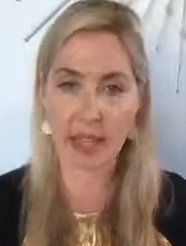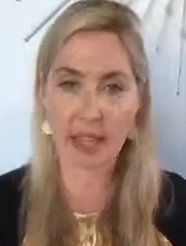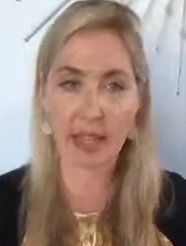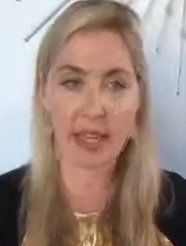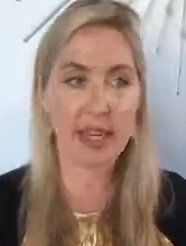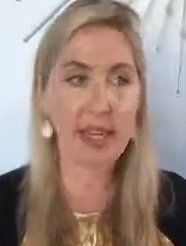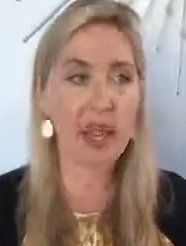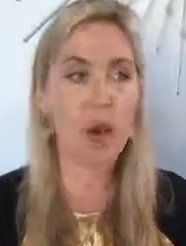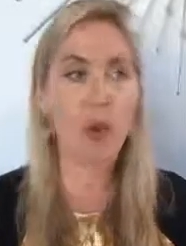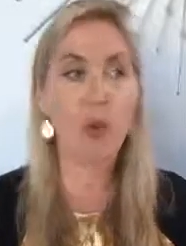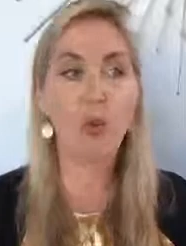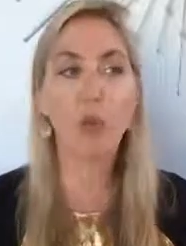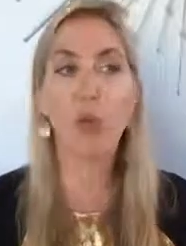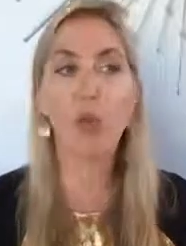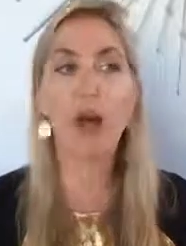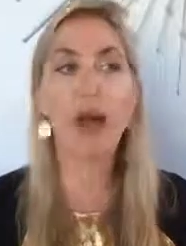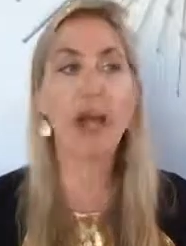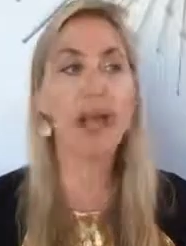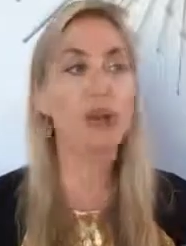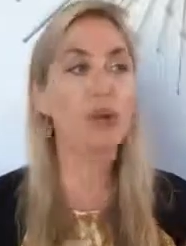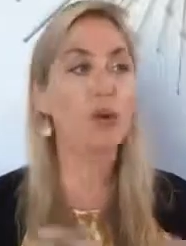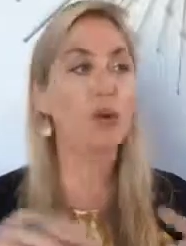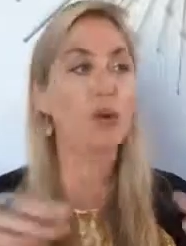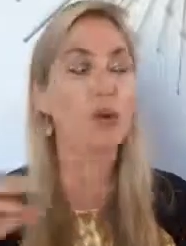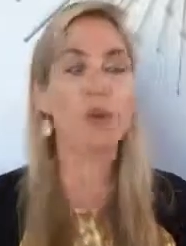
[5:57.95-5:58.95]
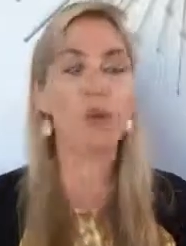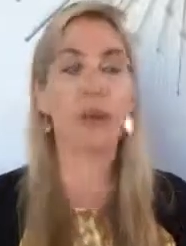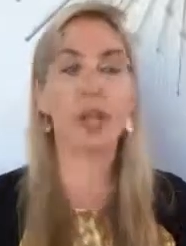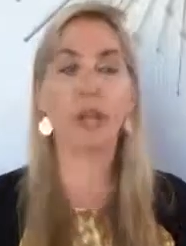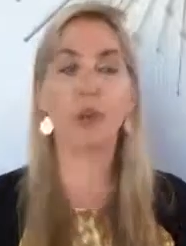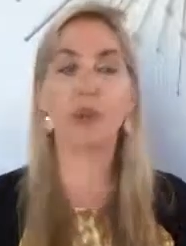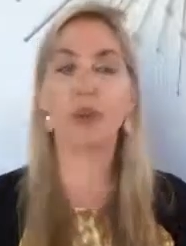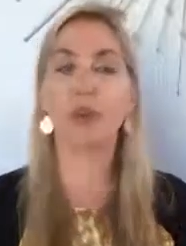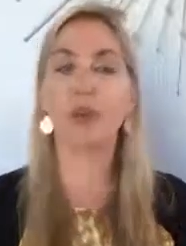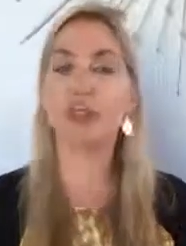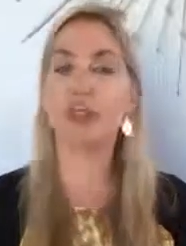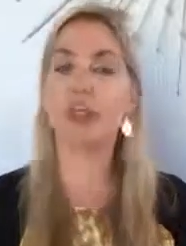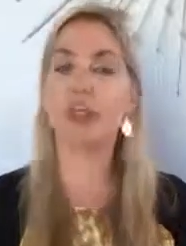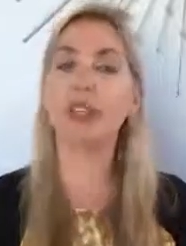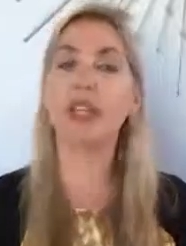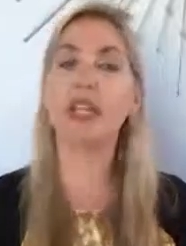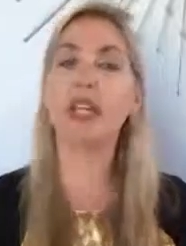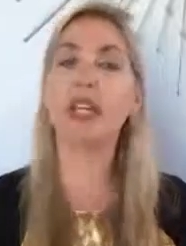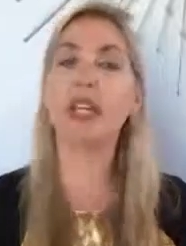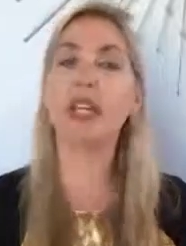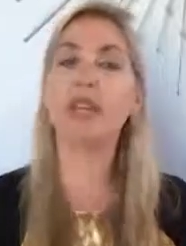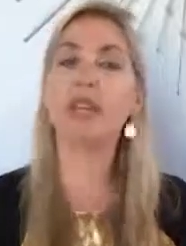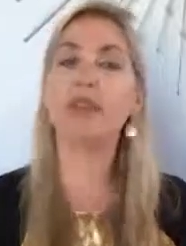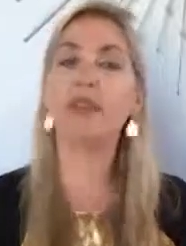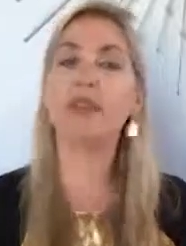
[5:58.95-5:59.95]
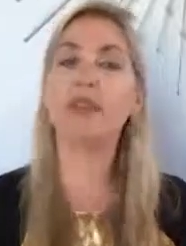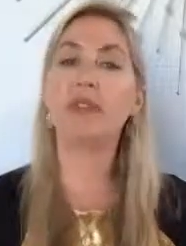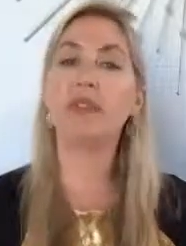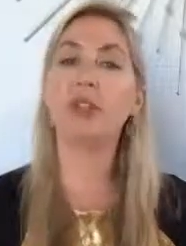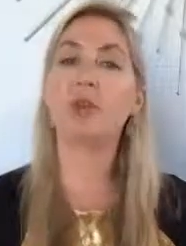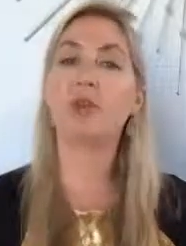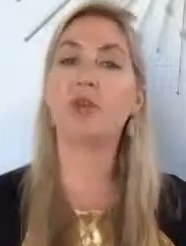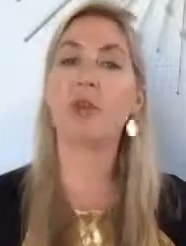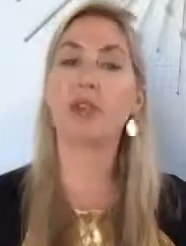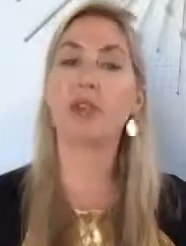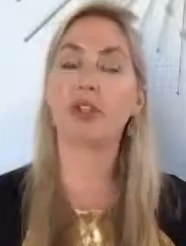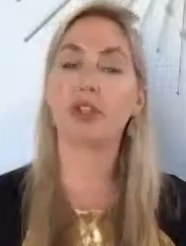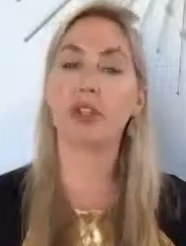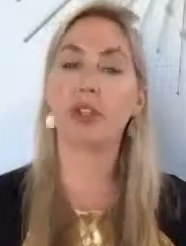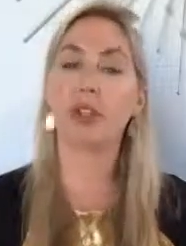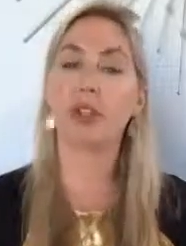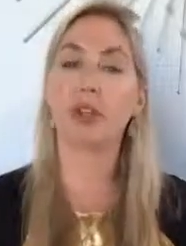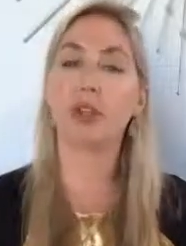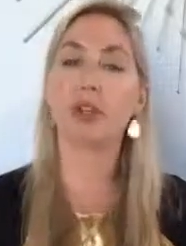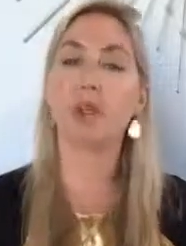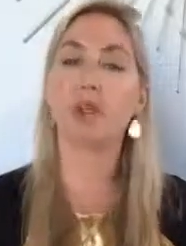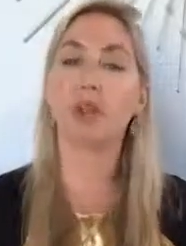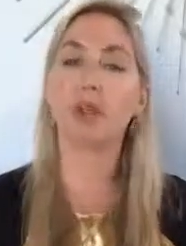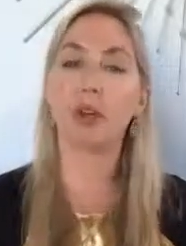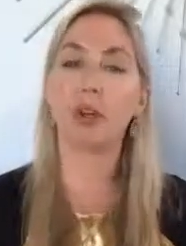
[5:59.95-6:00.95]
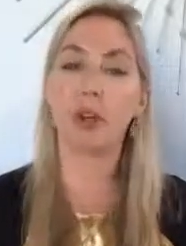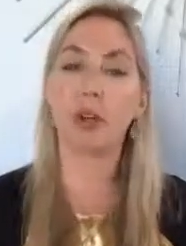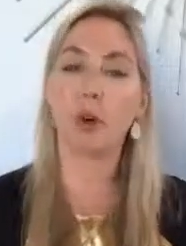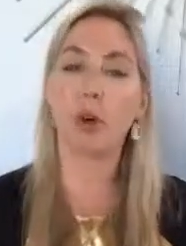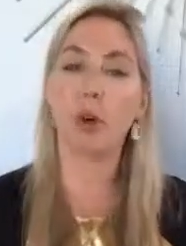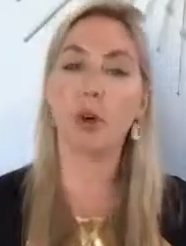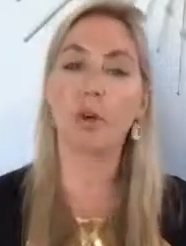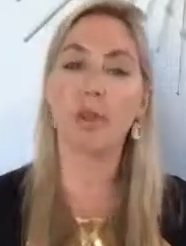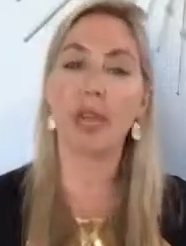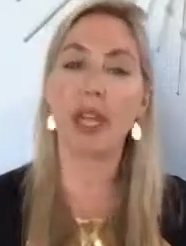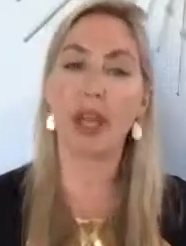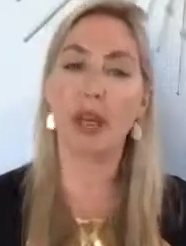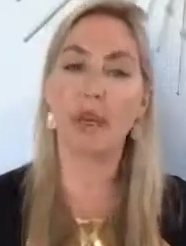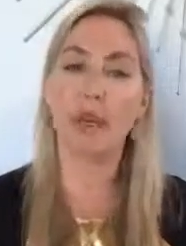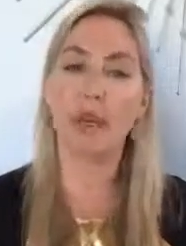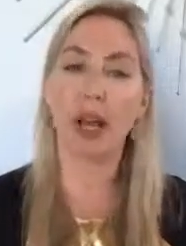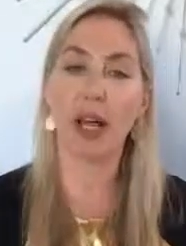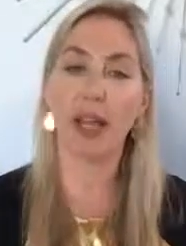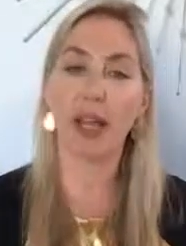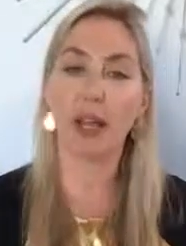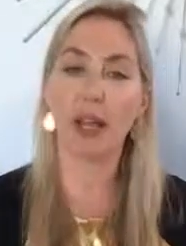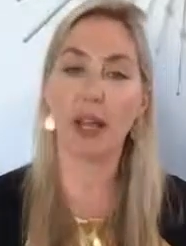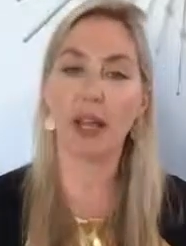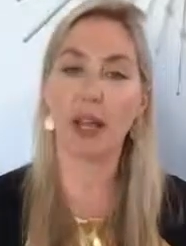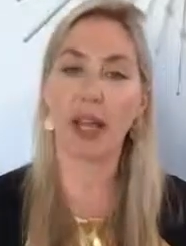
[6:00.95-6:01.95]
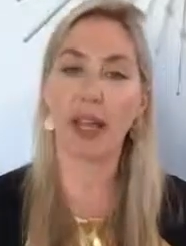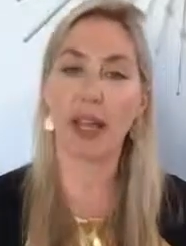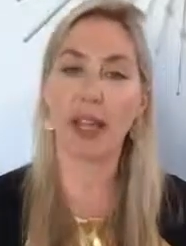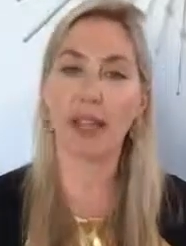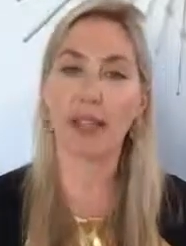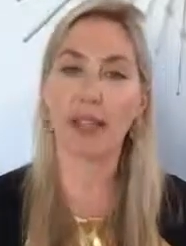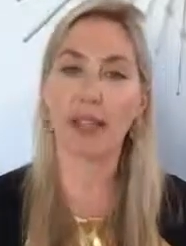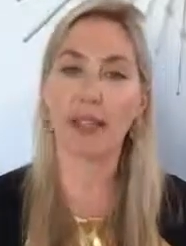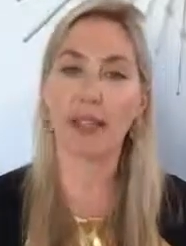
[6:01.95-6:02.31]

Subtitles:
Now, why don't we perceive the perturbed core metabolic rate?